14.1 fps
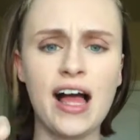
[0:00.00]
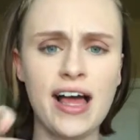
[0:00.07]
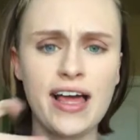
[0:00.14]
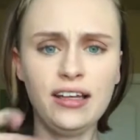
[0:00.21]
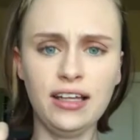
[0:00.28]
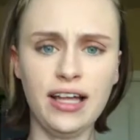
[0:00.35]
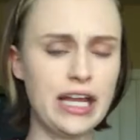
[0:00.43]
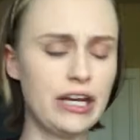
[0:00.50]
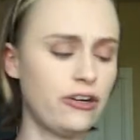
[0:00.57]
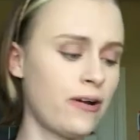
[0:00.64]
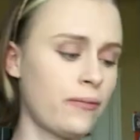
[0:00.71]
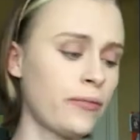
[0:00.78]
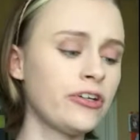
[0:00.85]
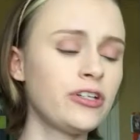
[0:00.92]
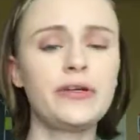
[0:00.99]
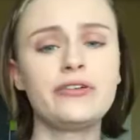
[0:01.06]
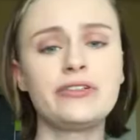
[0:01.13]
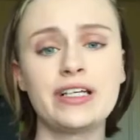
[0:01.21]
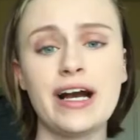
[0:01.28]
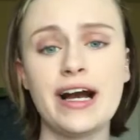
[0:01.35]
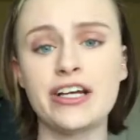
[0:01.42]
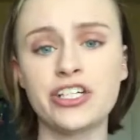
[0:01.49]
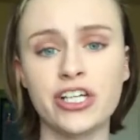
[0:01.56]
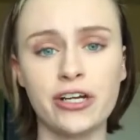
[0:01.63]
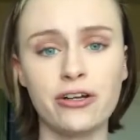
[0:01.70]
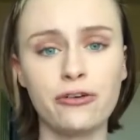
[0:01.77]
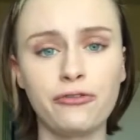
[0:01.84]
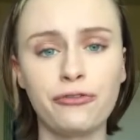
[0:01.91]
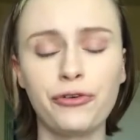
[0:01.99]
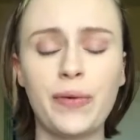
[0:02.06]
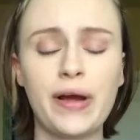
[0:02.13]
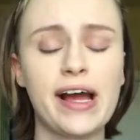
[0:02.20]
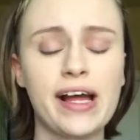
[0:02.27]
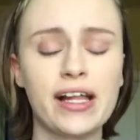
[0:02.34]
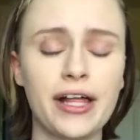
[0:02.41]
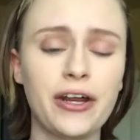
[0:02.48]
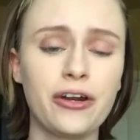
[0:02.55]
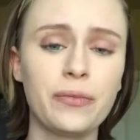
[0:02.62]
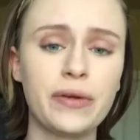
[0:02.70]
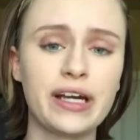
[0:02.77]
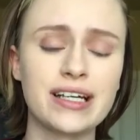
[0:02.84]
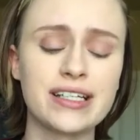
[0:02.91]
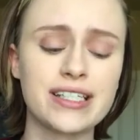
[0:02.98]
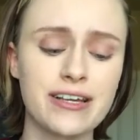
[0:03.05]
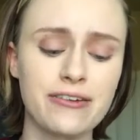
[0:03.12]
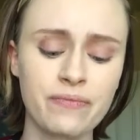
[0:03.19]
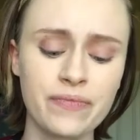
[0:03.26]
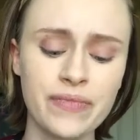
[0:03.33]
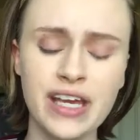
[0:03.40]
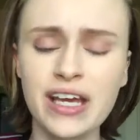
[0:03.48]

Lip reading: eyeliner, I'm going to be using eyeshadow for my eyeliner because I